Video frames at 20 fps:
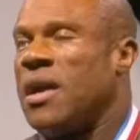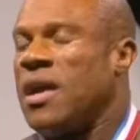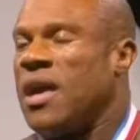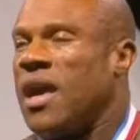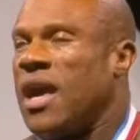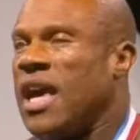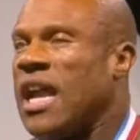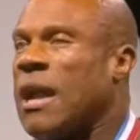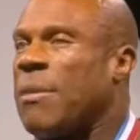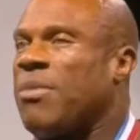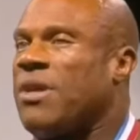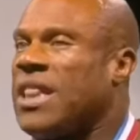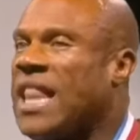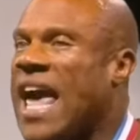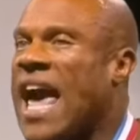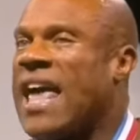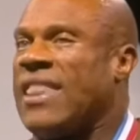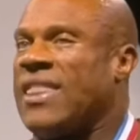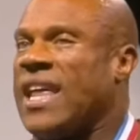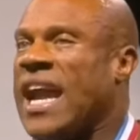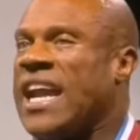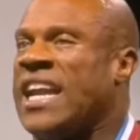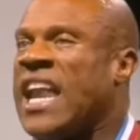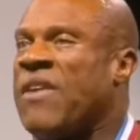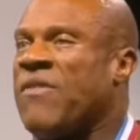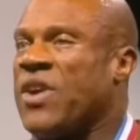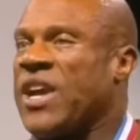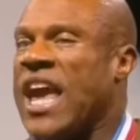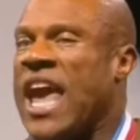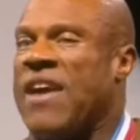And I'm glad that I
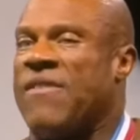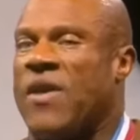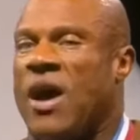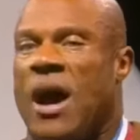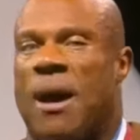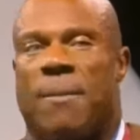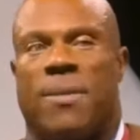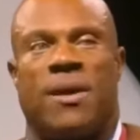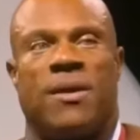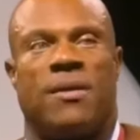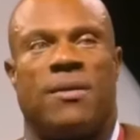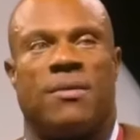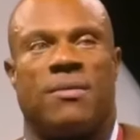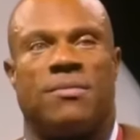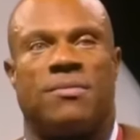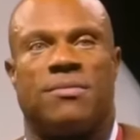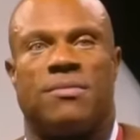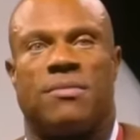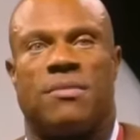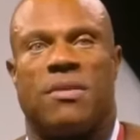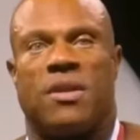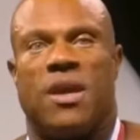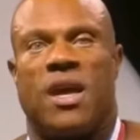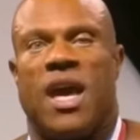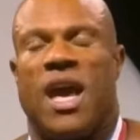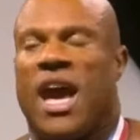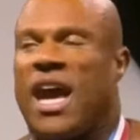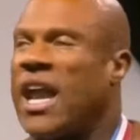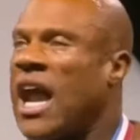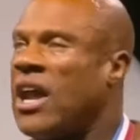never gave up.
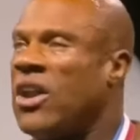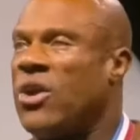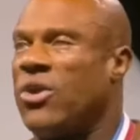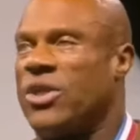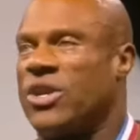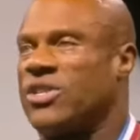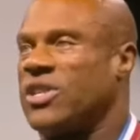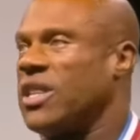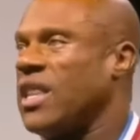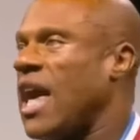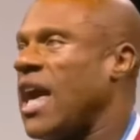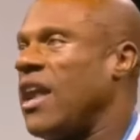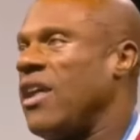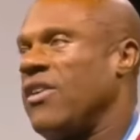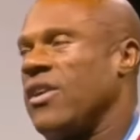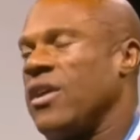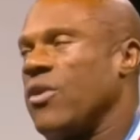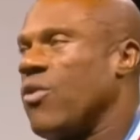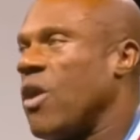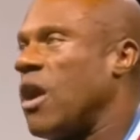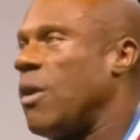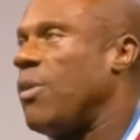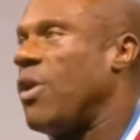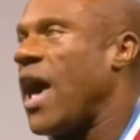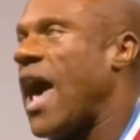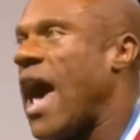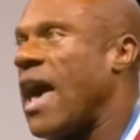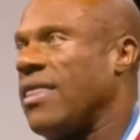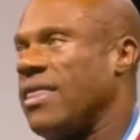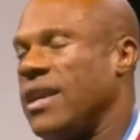And I know there's a lot of incredible
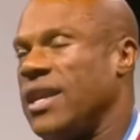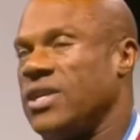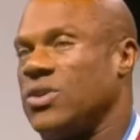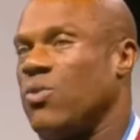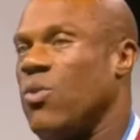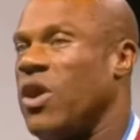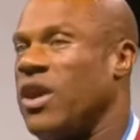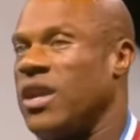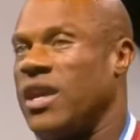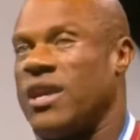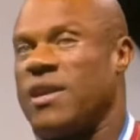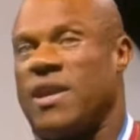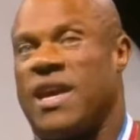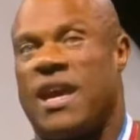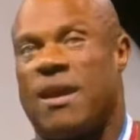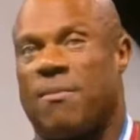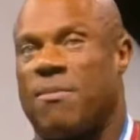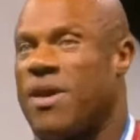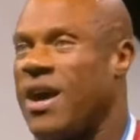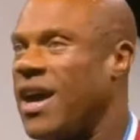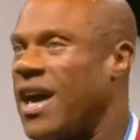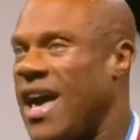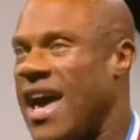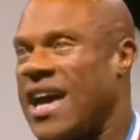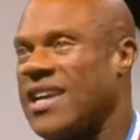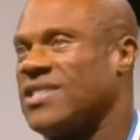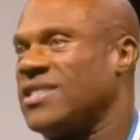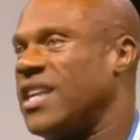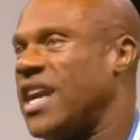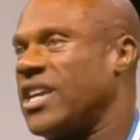athletes wanting to kick my
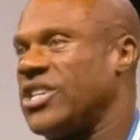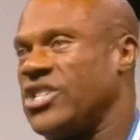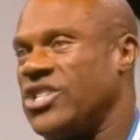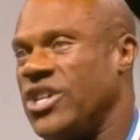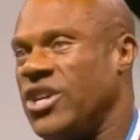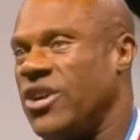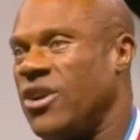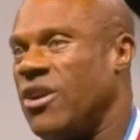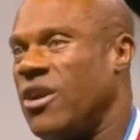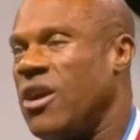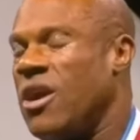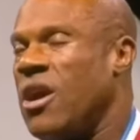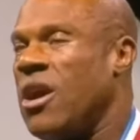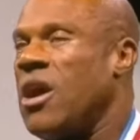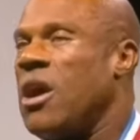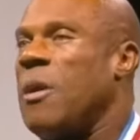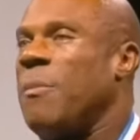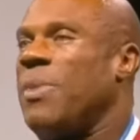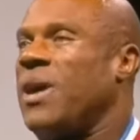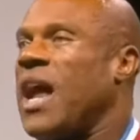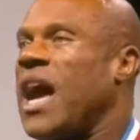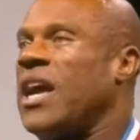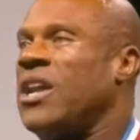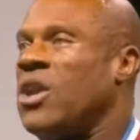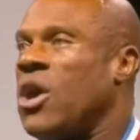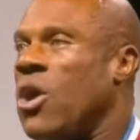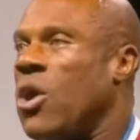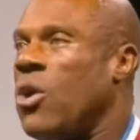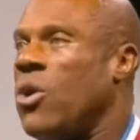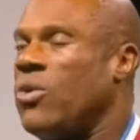ass next year, but I
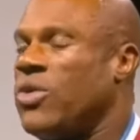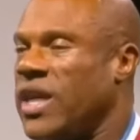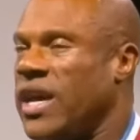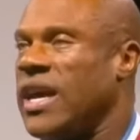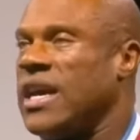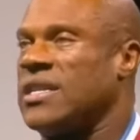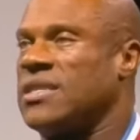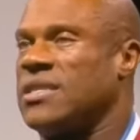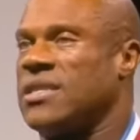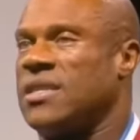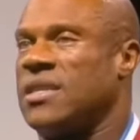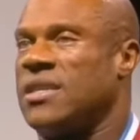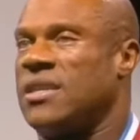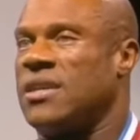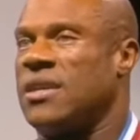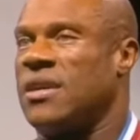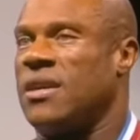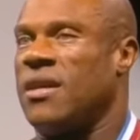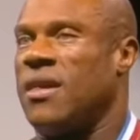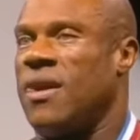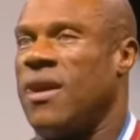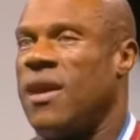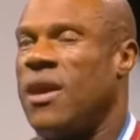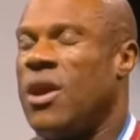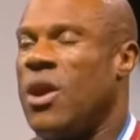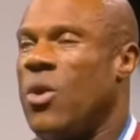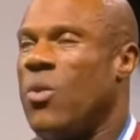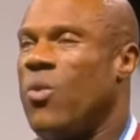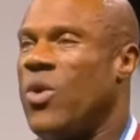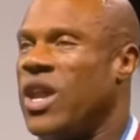know this
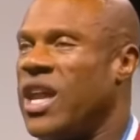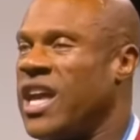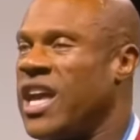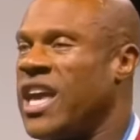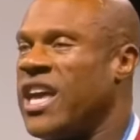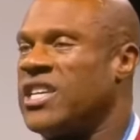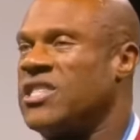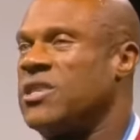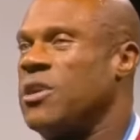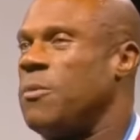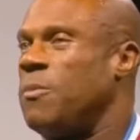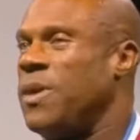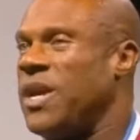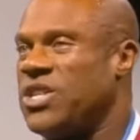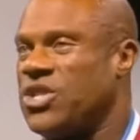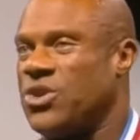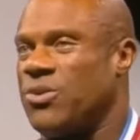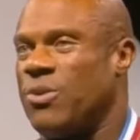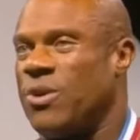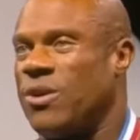winning is habitual.